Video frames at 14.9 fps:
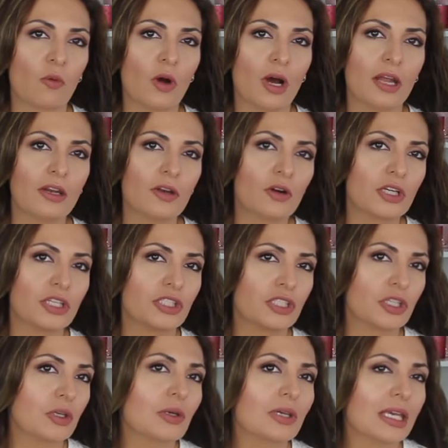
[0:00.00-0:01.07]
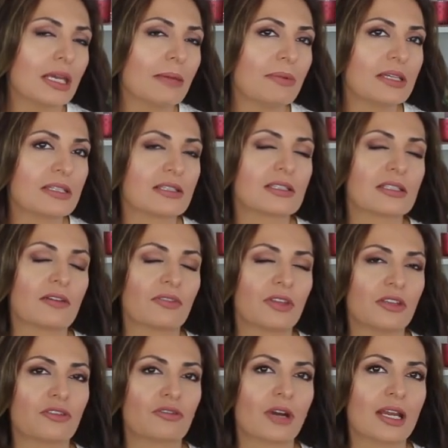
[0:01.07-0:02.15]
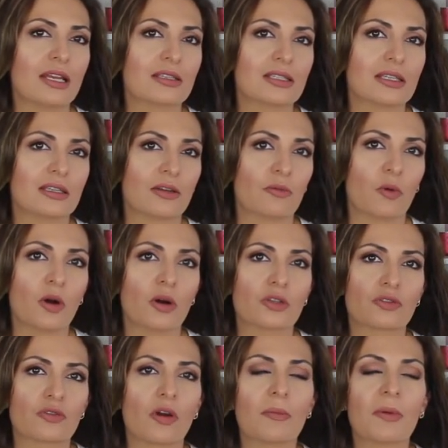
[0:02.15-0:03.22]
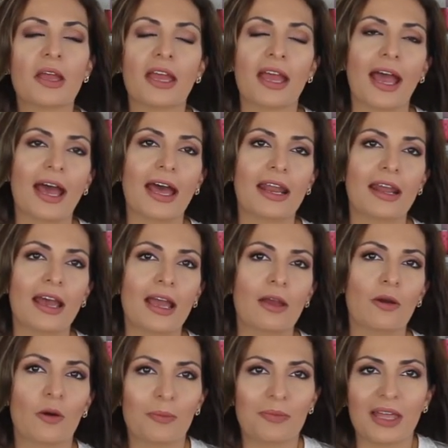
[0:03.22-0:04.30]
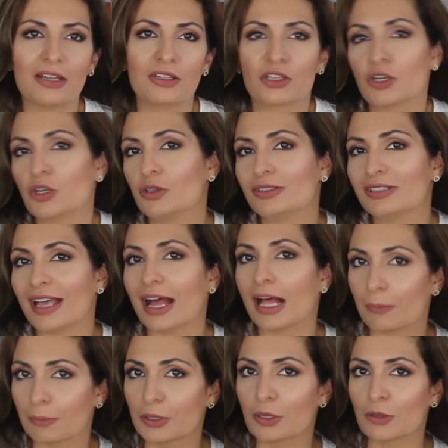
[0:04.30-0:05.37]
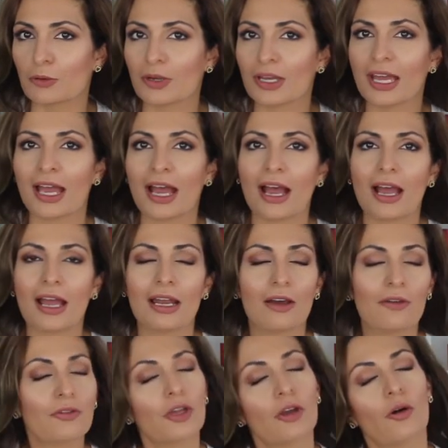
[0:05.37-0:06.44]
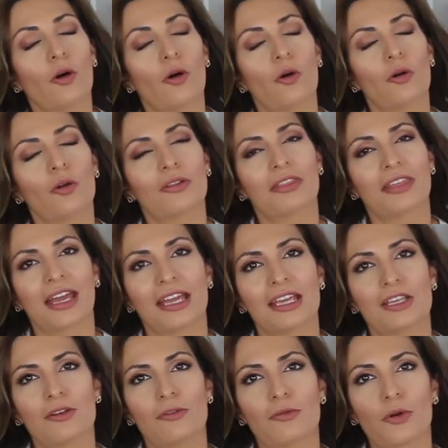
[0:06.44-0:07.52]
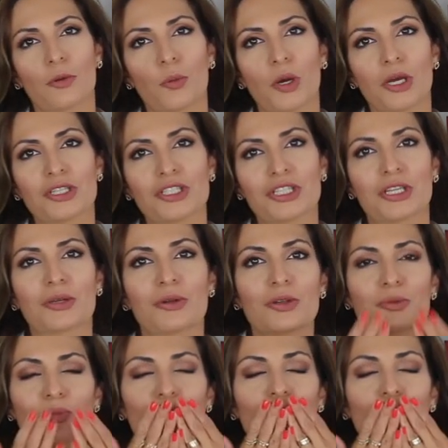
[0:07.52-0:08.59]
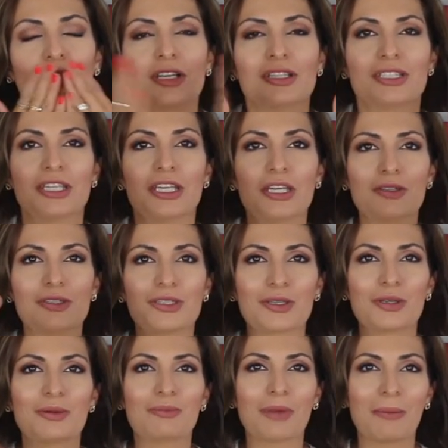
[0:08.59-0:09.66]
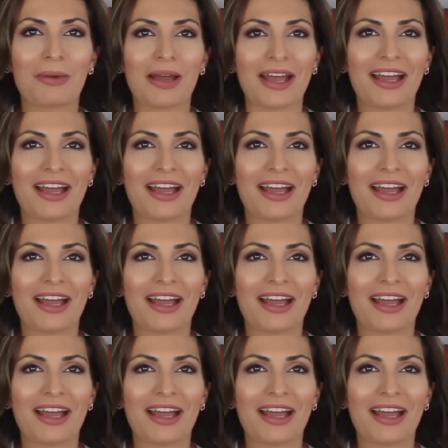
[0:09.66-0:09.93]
one or two key pieces of the trends in the wardrobe, and I hope that could help you. I love you all. Thank you for watching. See you soon. Bye